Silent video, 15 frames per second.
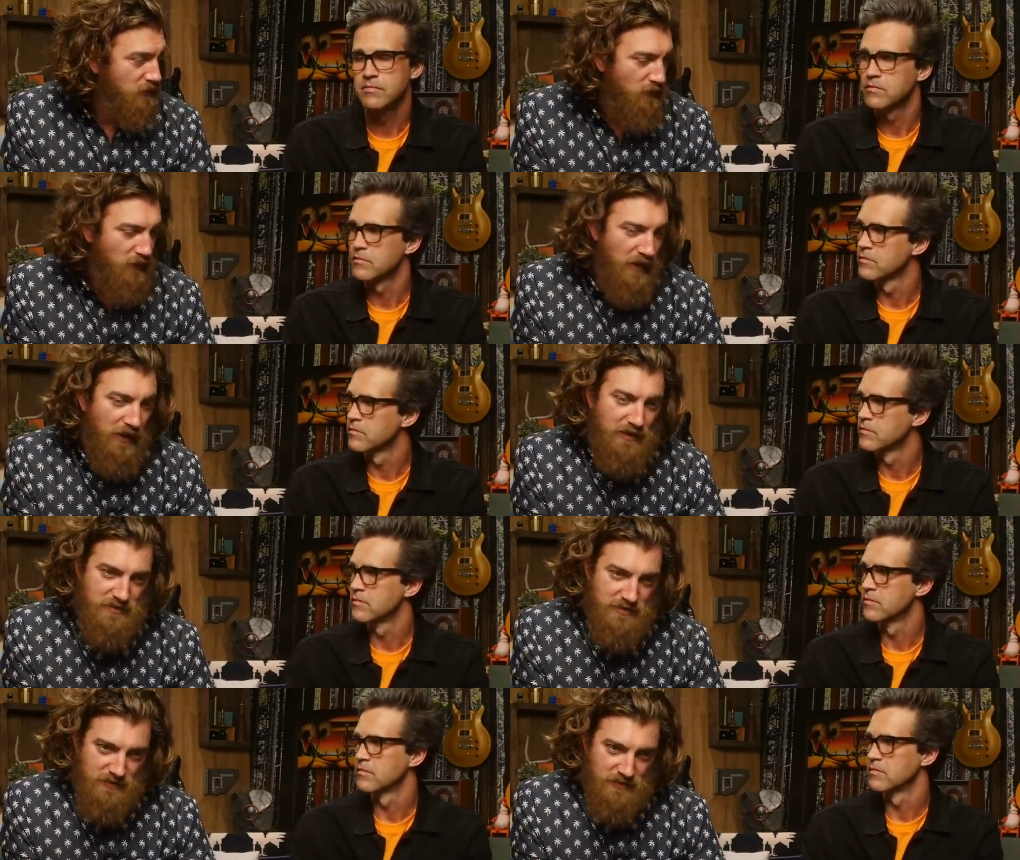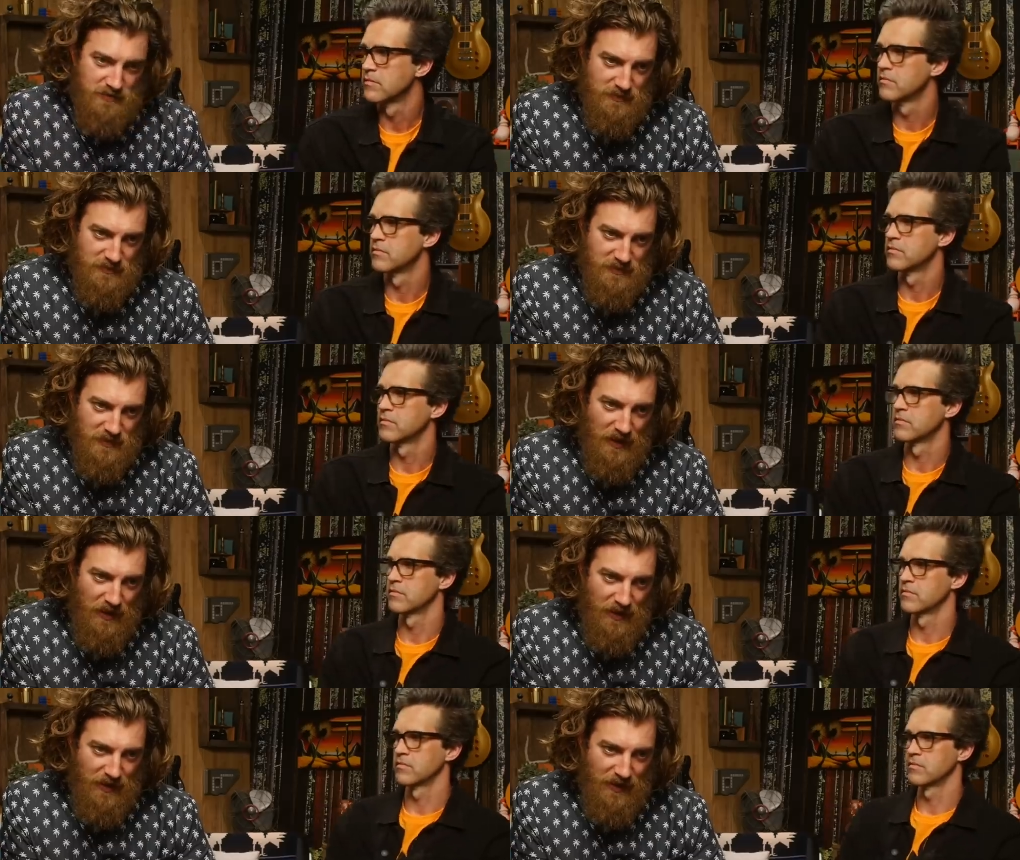Speaker 1: was this
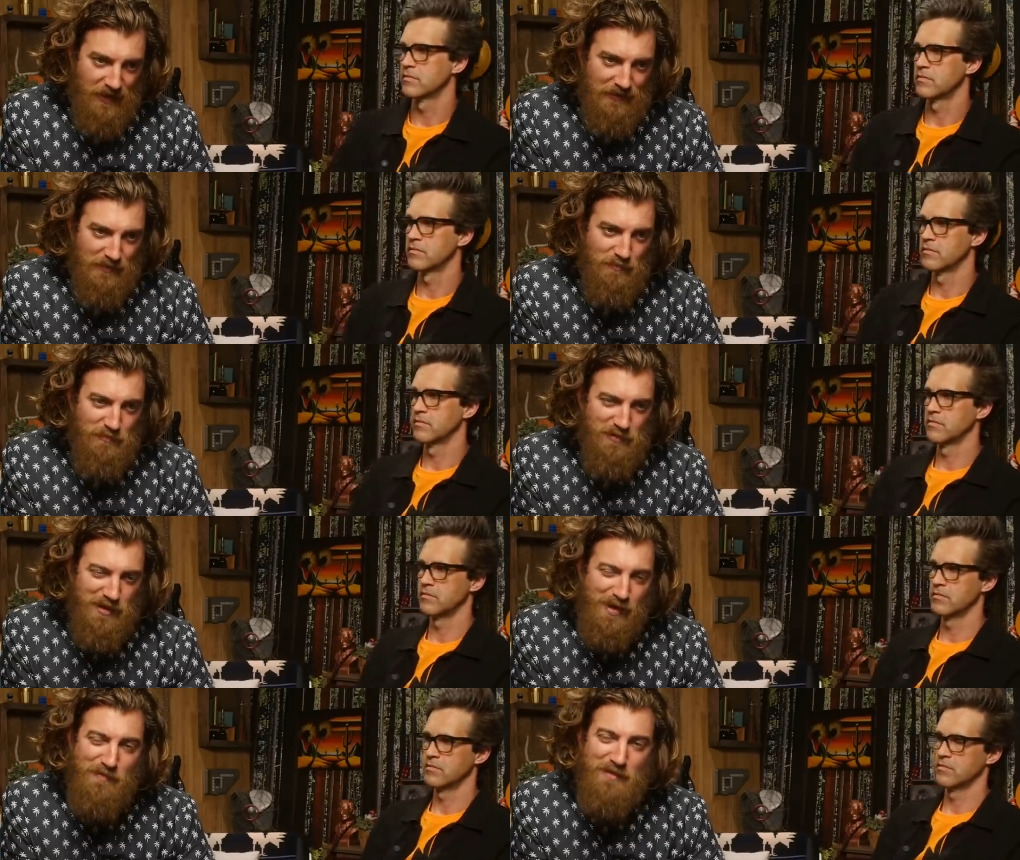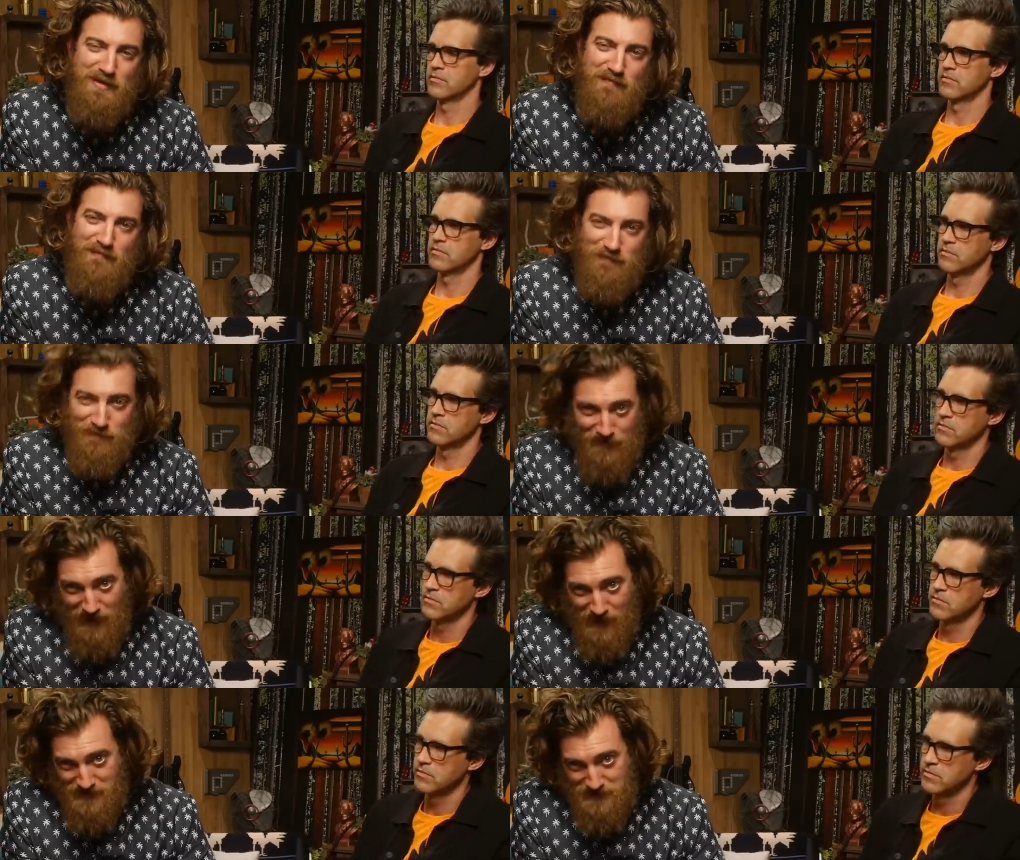guy Caleb W.
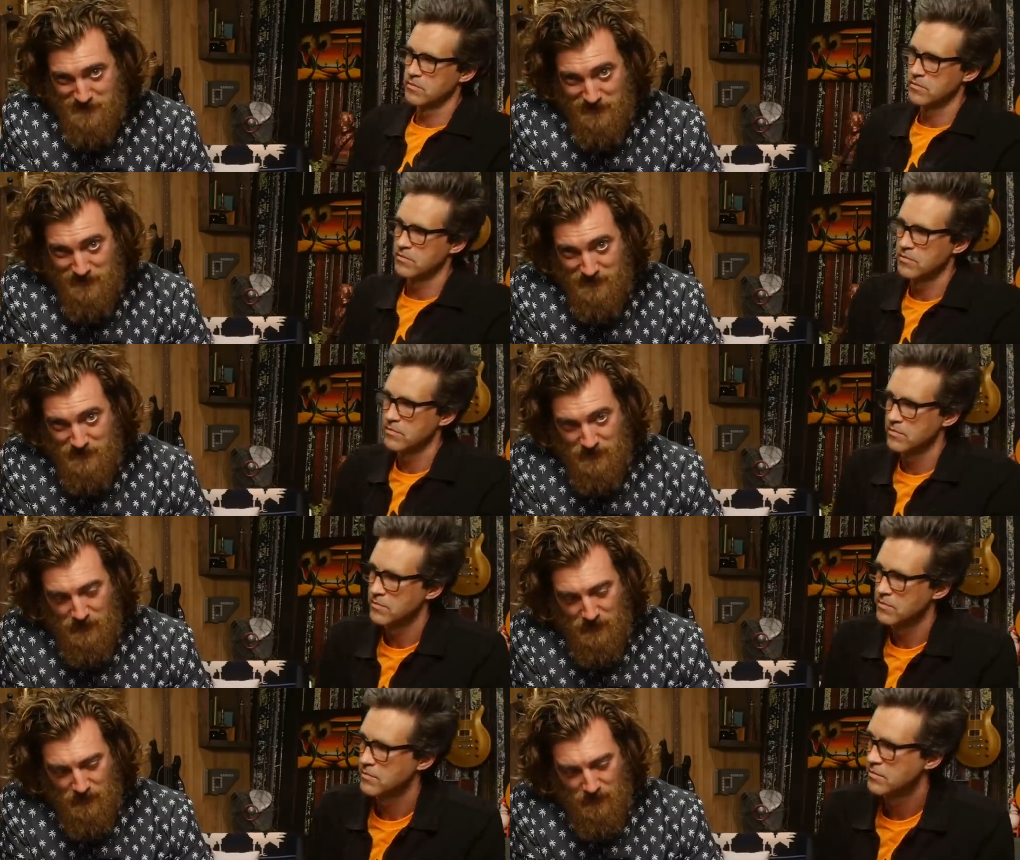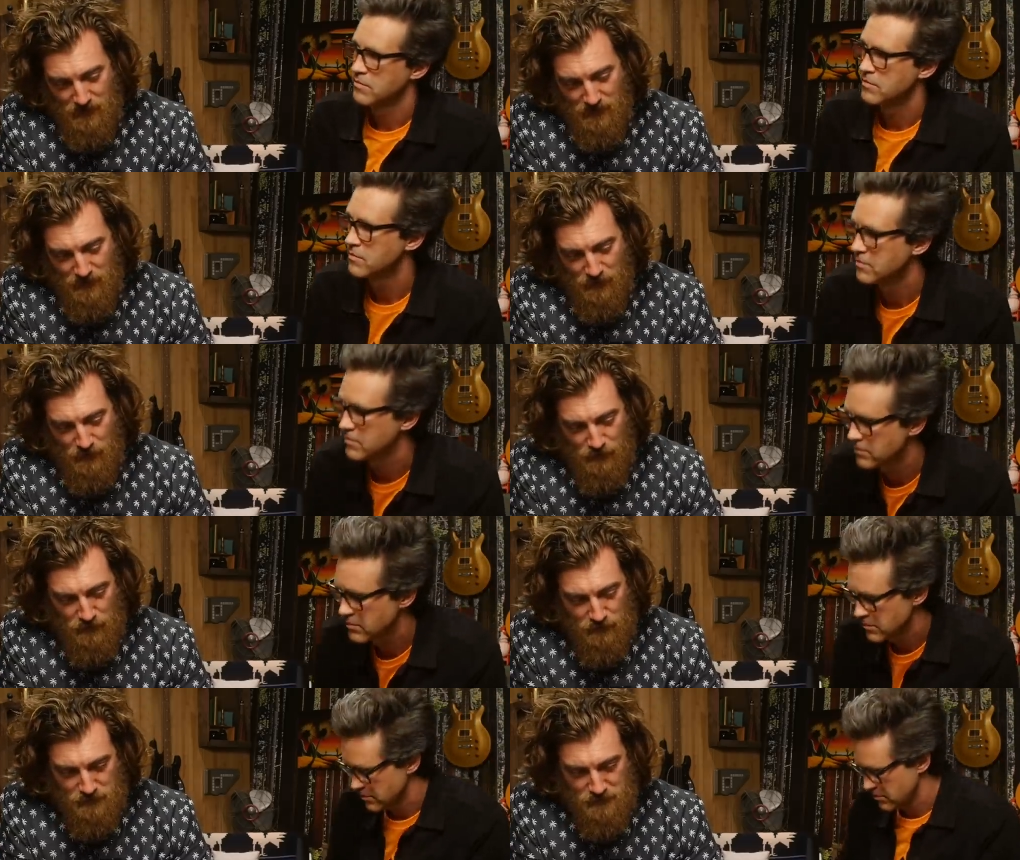Francis,
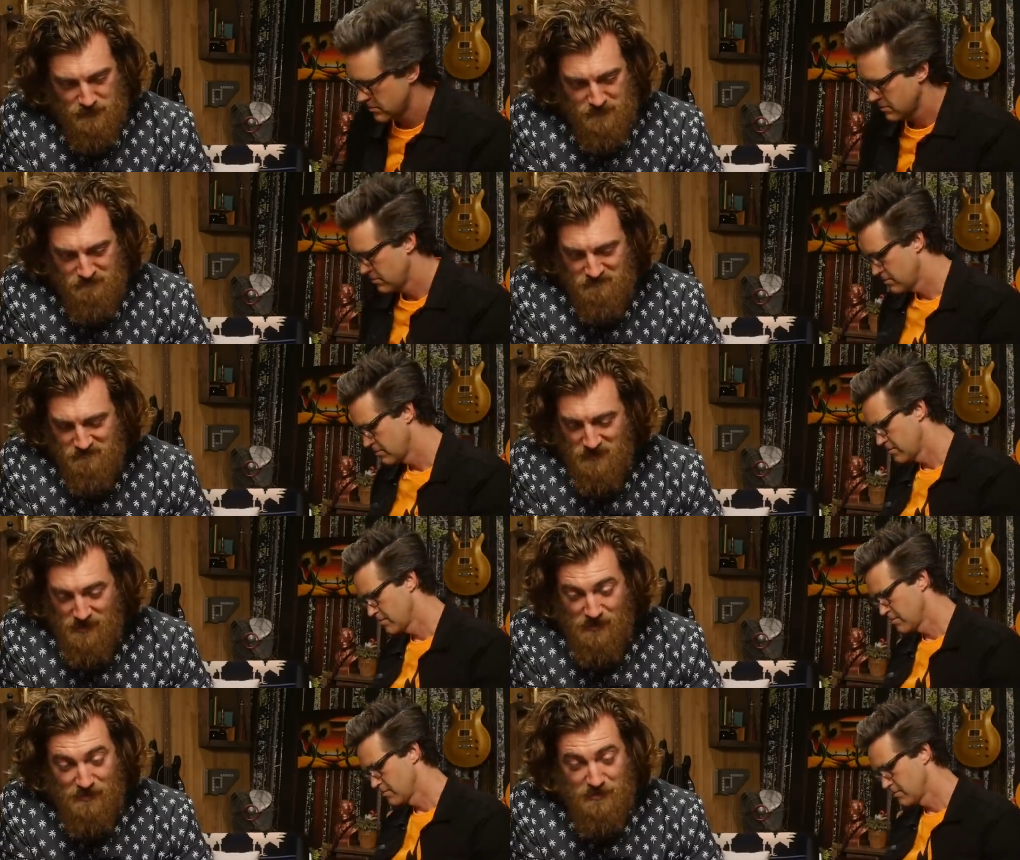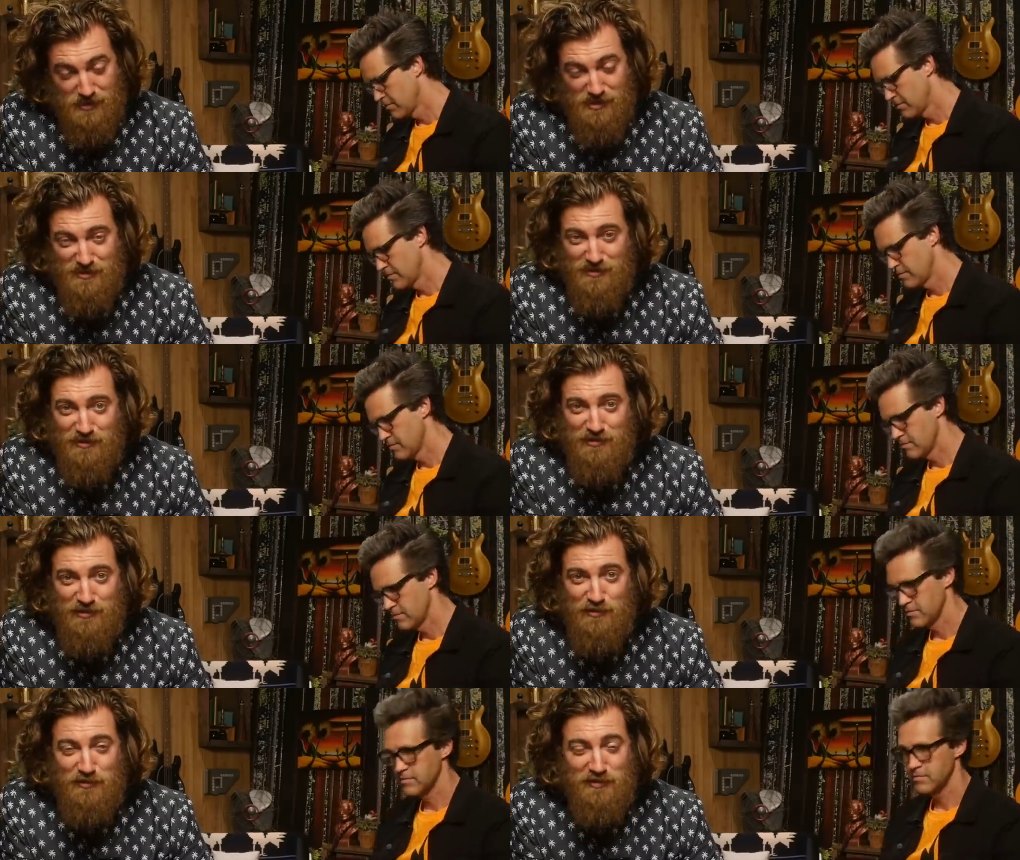who's just a
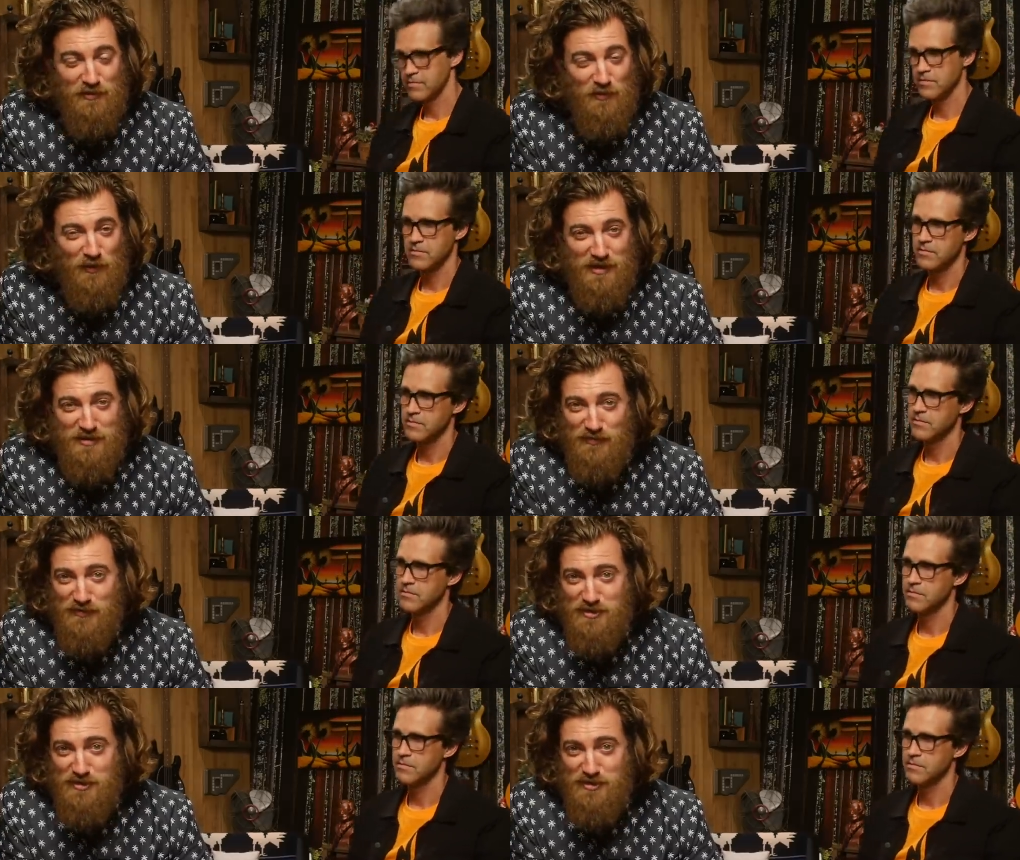dude in West